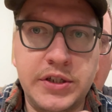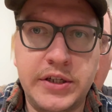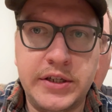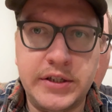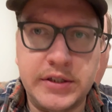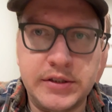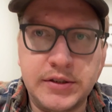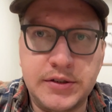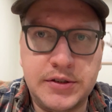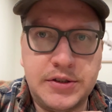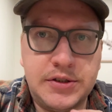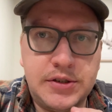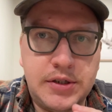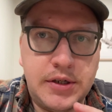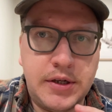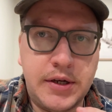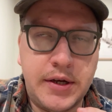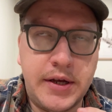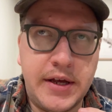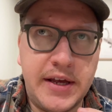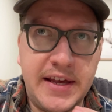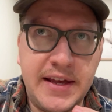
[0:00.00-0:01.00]
is
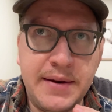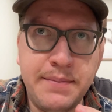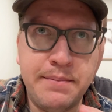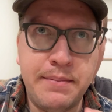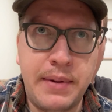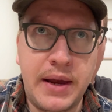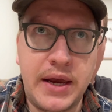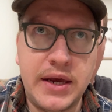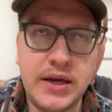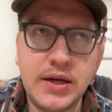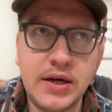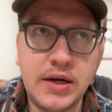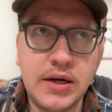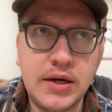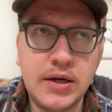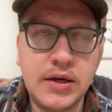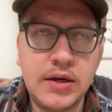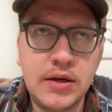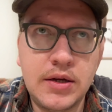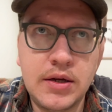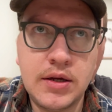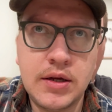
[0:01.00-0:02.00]
in beta
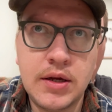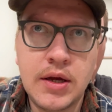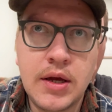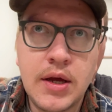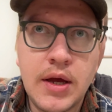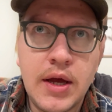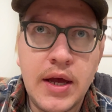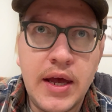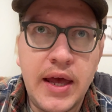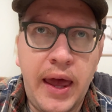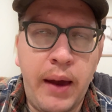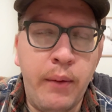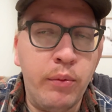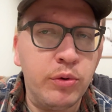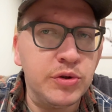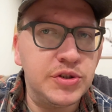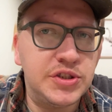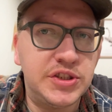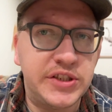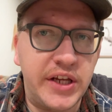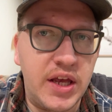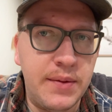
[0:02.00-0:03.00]
and will
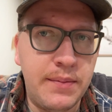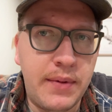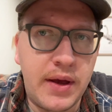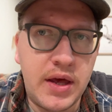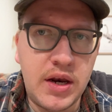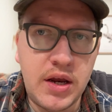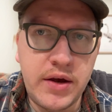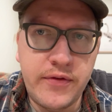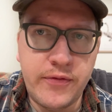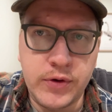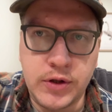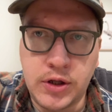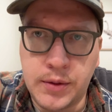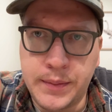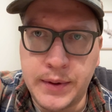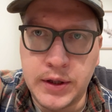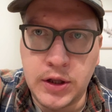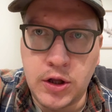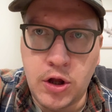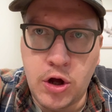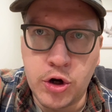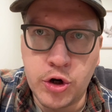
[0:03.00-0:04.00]
stay in beta for a little bit
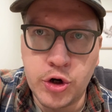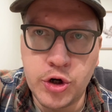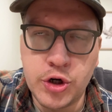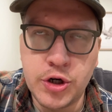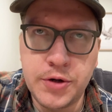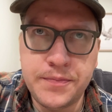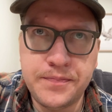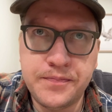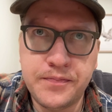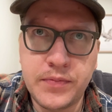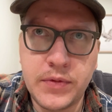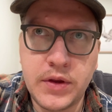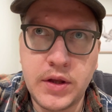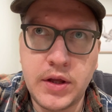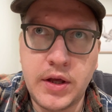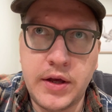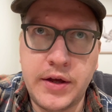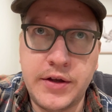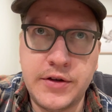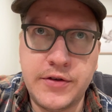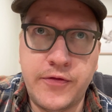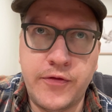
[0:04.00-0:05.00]
longer
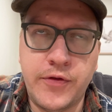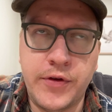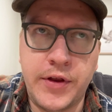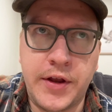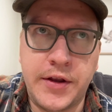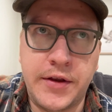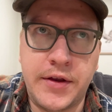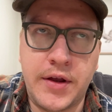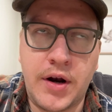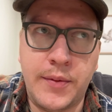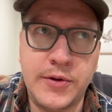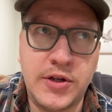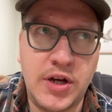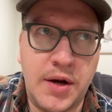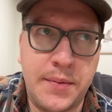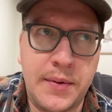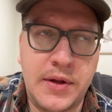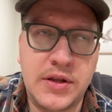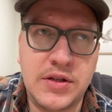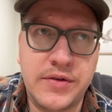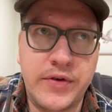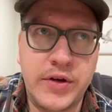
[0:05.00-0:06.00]
that I'll be talking about
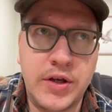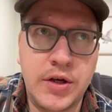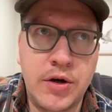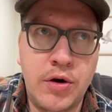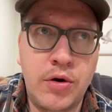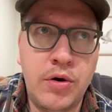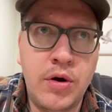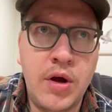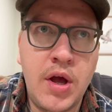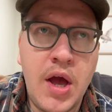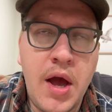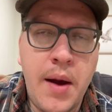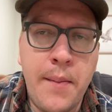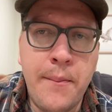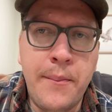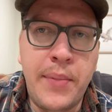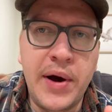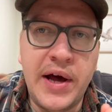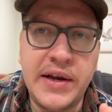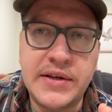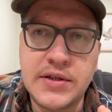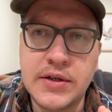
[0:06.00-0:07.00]
in this video.
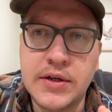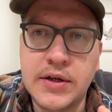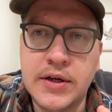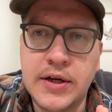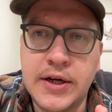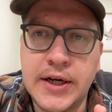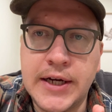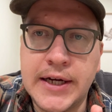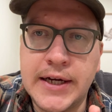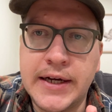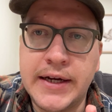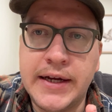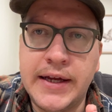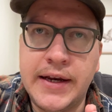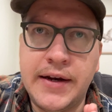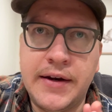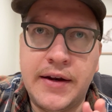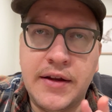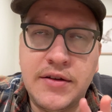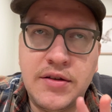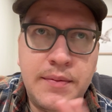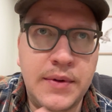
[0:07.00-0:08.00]
But it
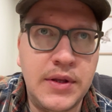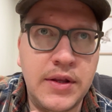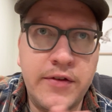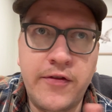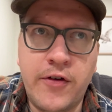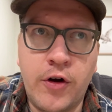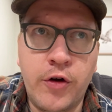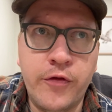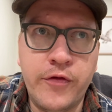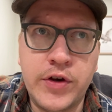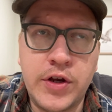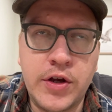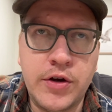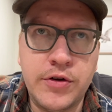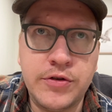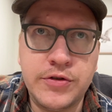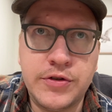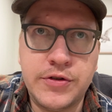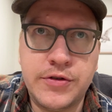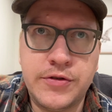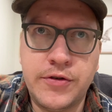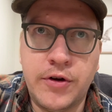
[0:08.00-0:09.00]
doesn't mean that the whole video is
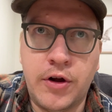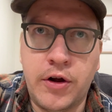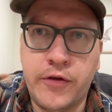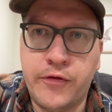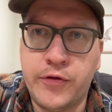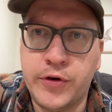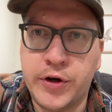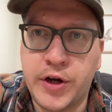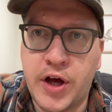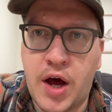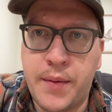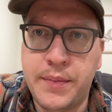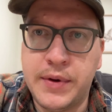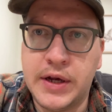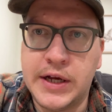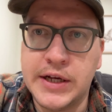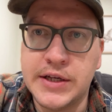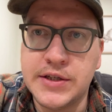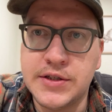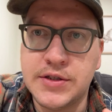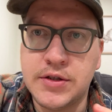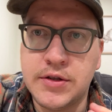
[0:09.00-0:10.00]
all for naught
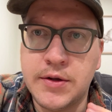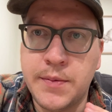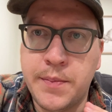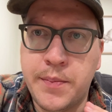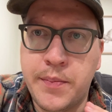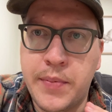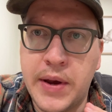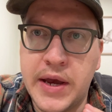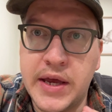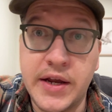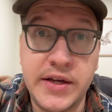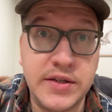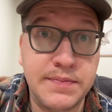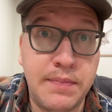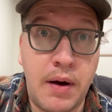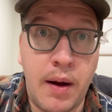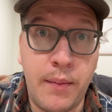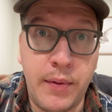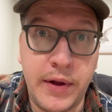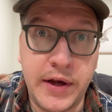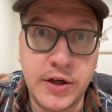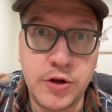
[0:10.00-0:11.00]
because the beta is
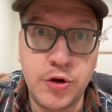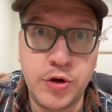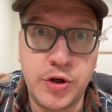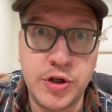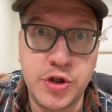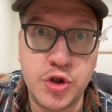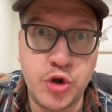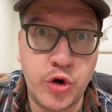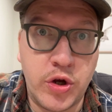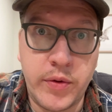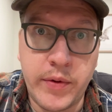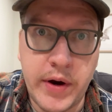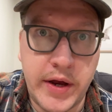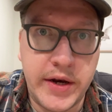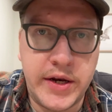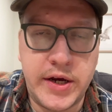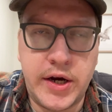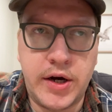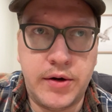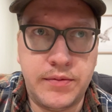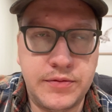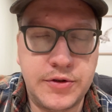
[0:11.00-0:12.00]
public. You can join it right
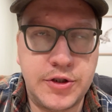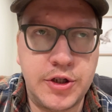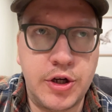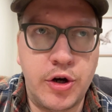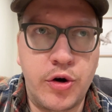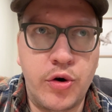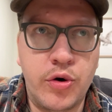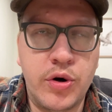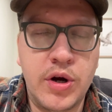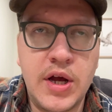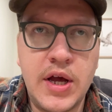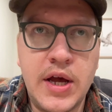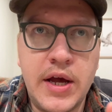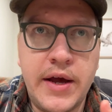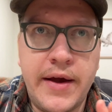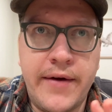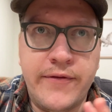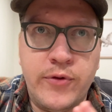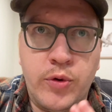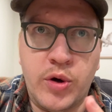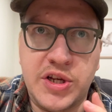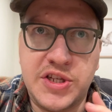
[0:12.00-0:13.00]
now. So
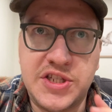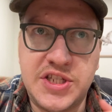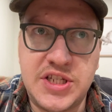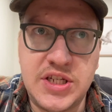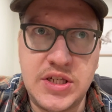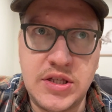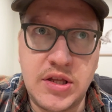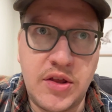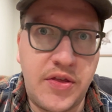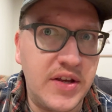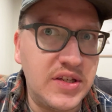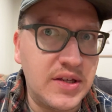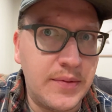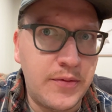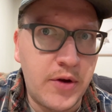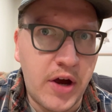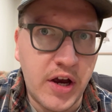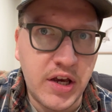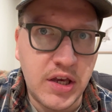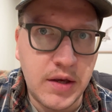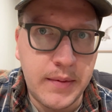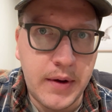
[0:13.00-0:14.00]
if you want to see the things I'm
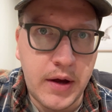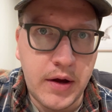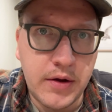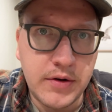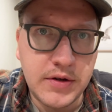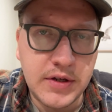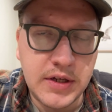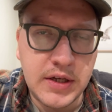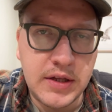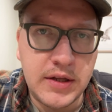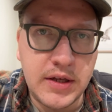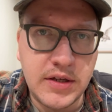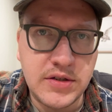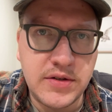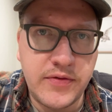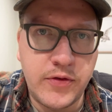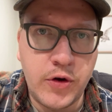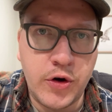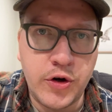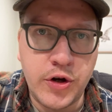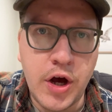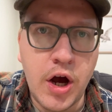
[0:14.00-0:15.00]
talking about in this, if
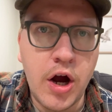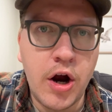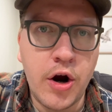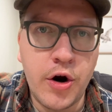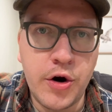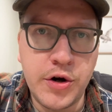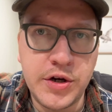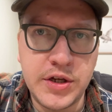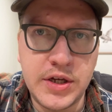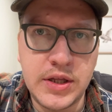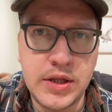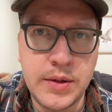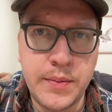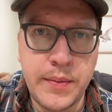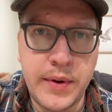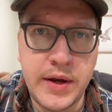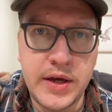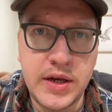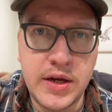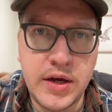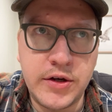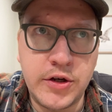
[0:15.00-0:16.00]
you're not already in the
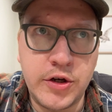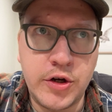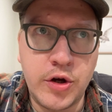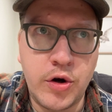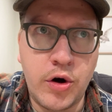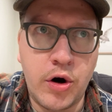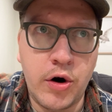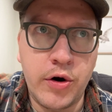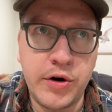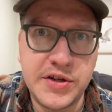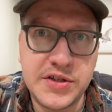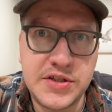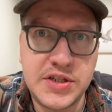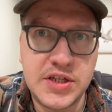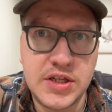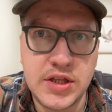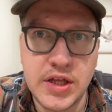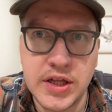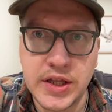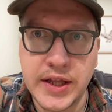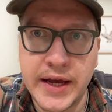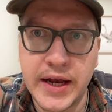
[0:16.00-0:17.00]
beta and you don't already see
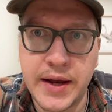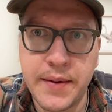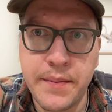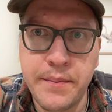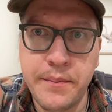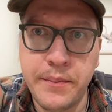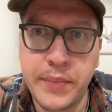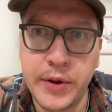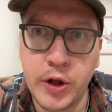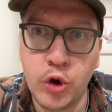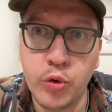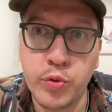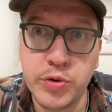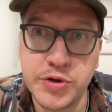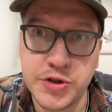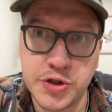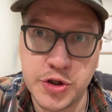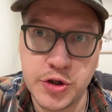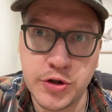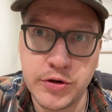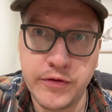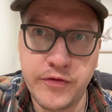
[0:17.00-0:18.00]
the Bill
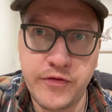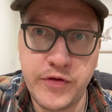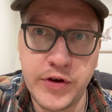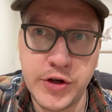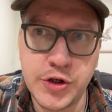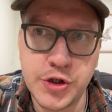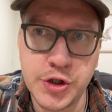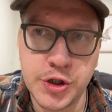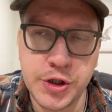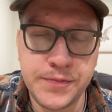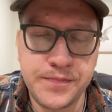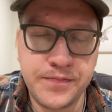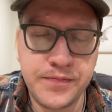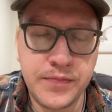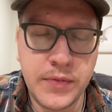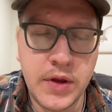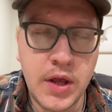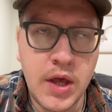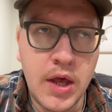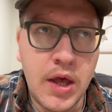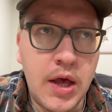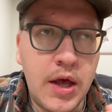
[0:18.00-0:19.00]
Reserve feature,
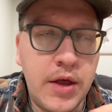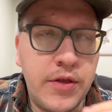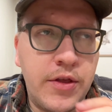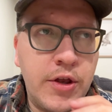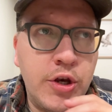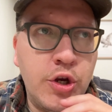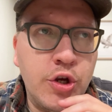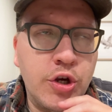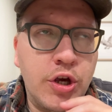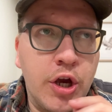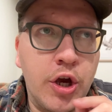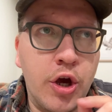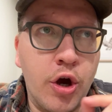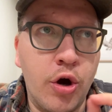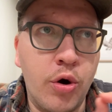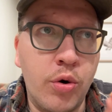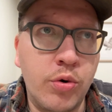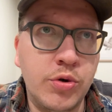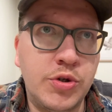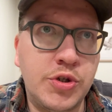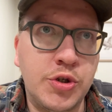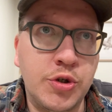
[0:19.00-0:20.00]
then you can
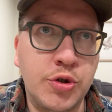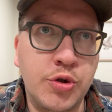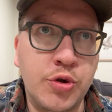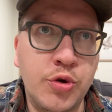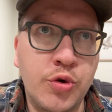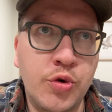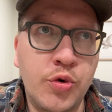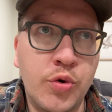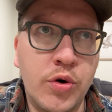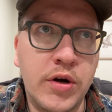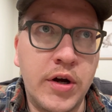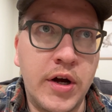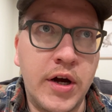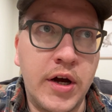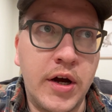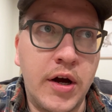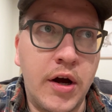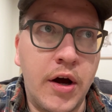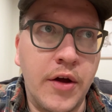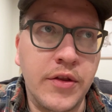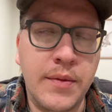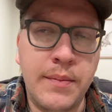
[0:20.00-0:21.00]
go to
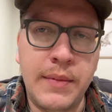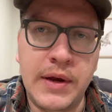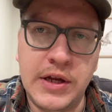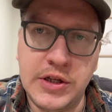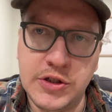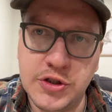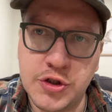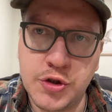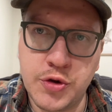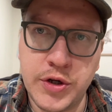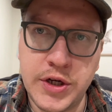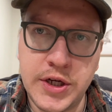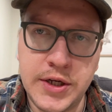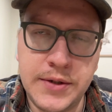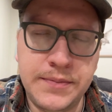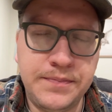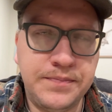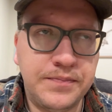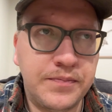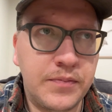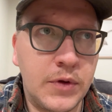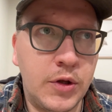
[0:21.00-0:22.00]
on the main screen.
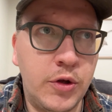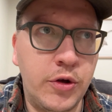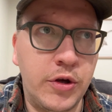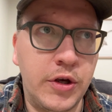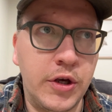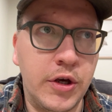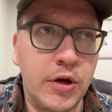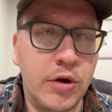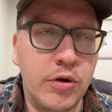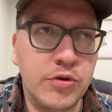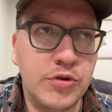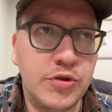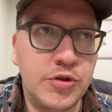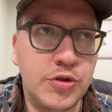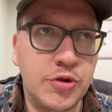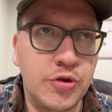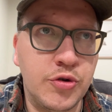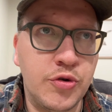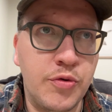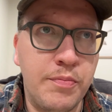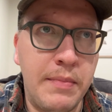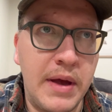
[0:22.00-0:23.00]
You can go
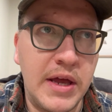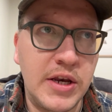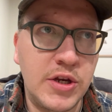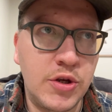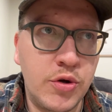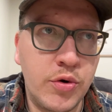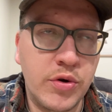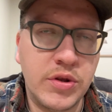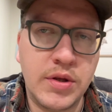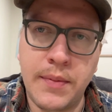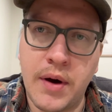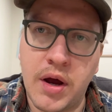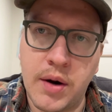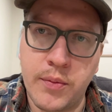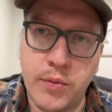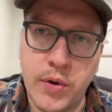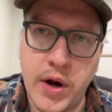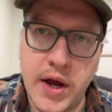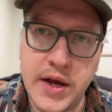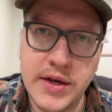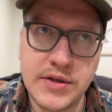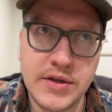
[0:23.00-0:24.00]
to menu at the bottom
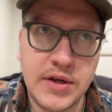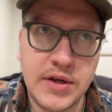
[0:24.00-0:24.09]
right,